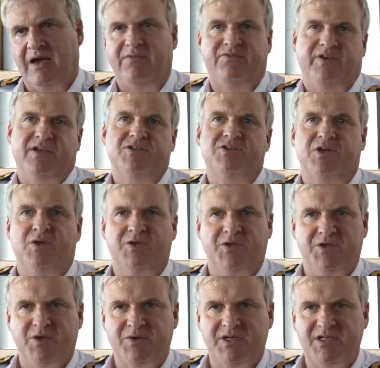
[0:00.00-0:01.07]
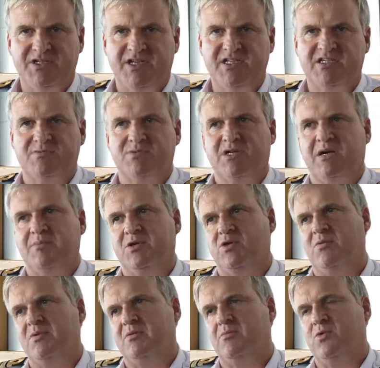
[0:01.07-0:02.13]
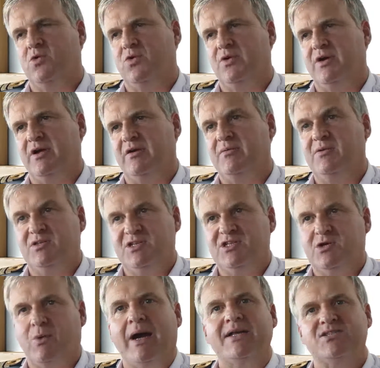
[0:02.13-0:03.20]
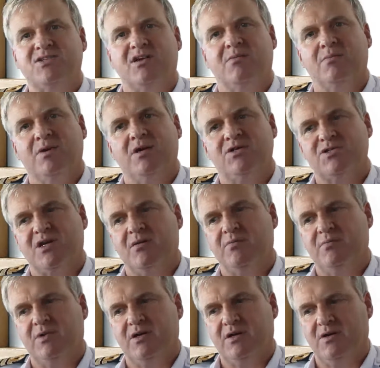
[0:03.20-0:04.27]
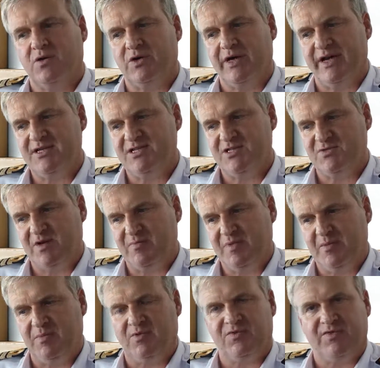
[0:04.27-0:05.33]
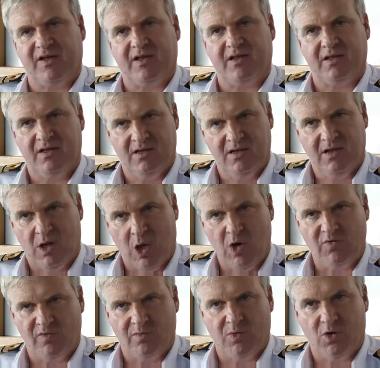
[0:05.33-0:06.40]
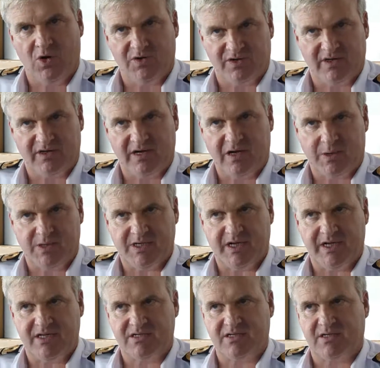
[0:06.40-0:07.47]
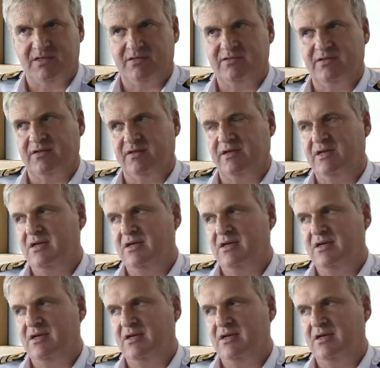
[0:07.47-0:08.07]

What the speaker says: I think so. You know, these systems are becoming more. There's quite some occasions where people fell overboard nowadays, and